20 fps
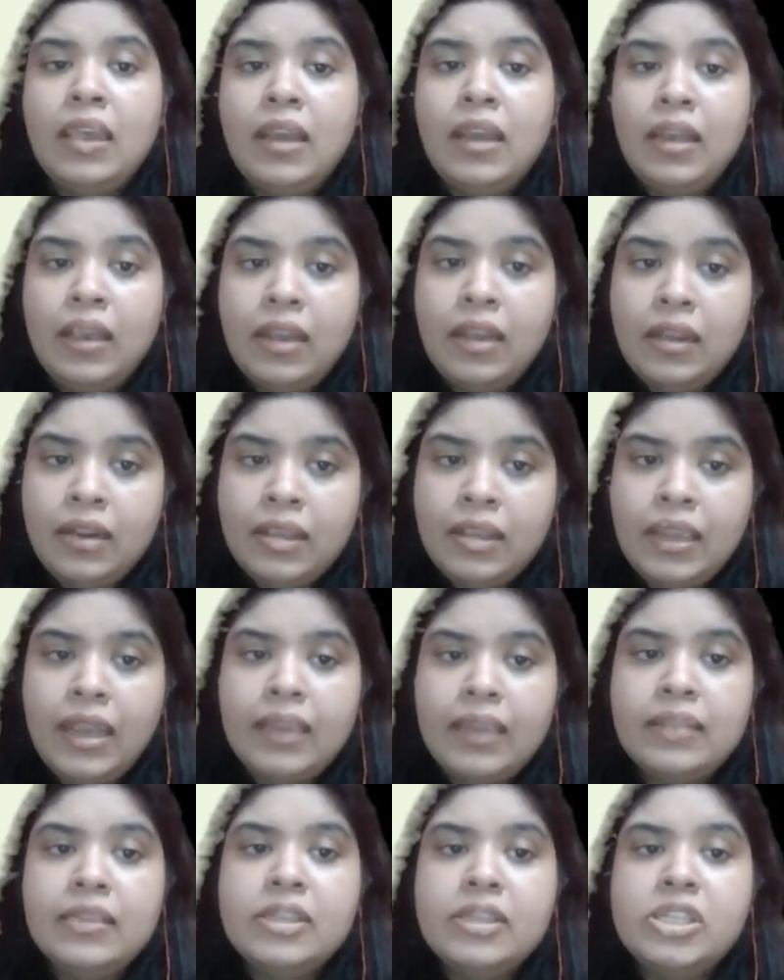here
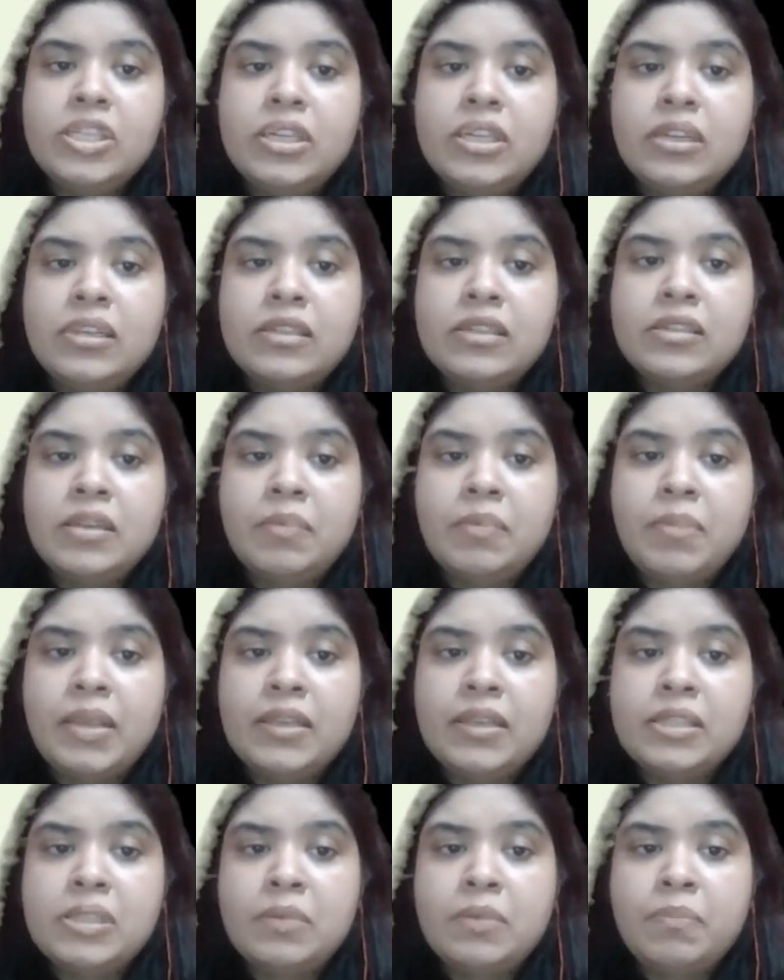again the genus
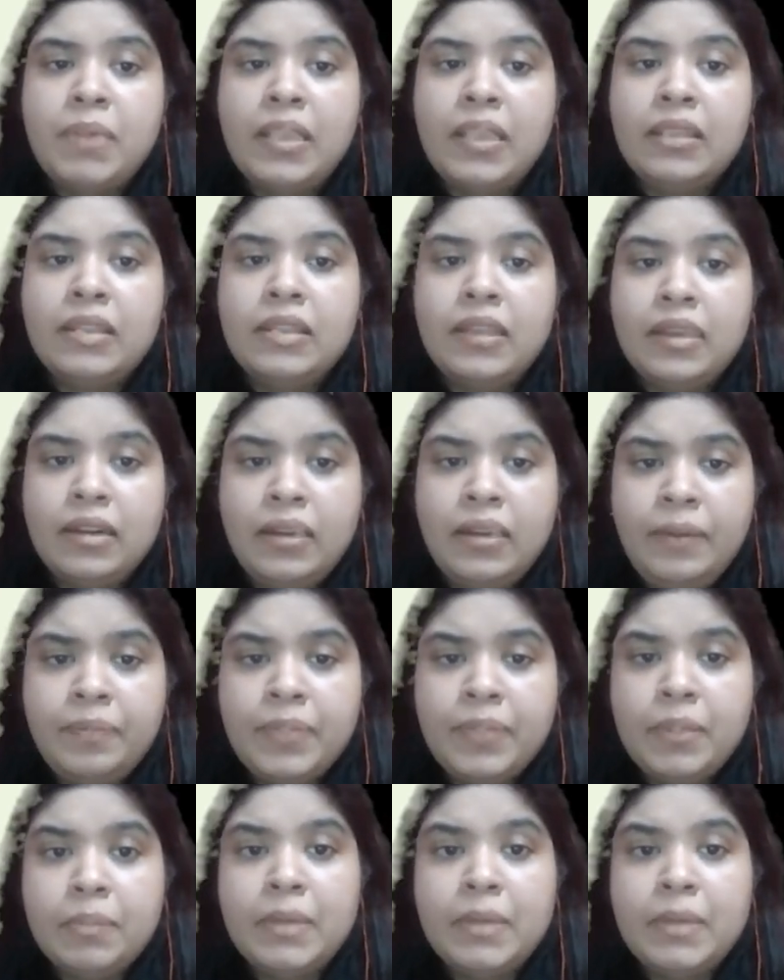remains Panthera,